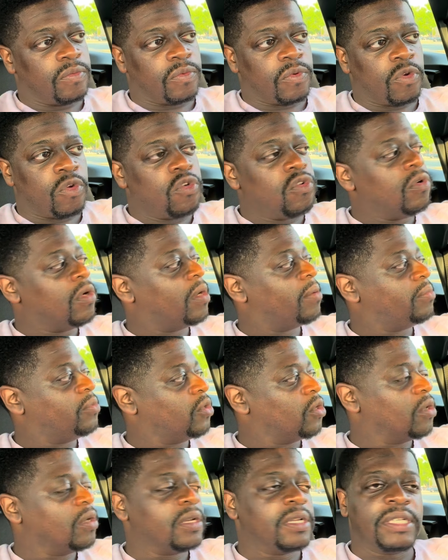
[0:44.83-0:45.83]
grew up
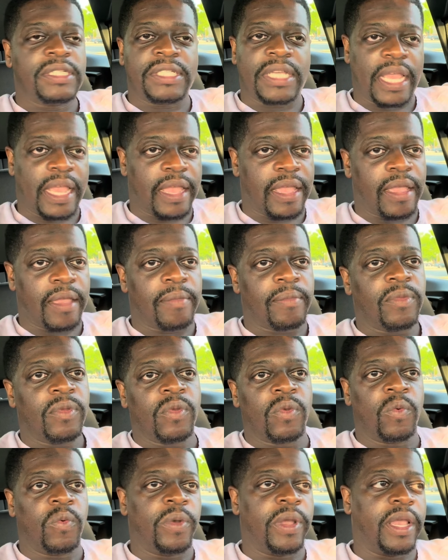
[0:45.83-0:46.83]
during the time
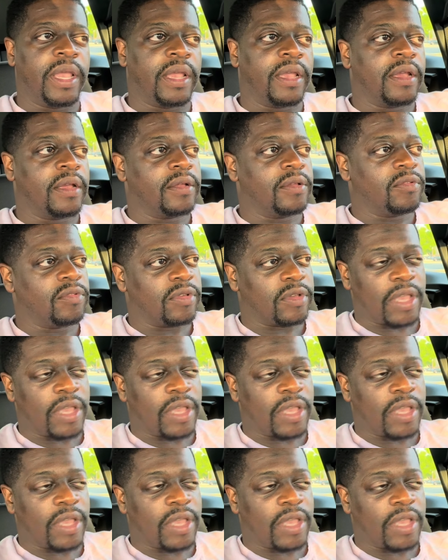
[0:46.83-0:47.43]
where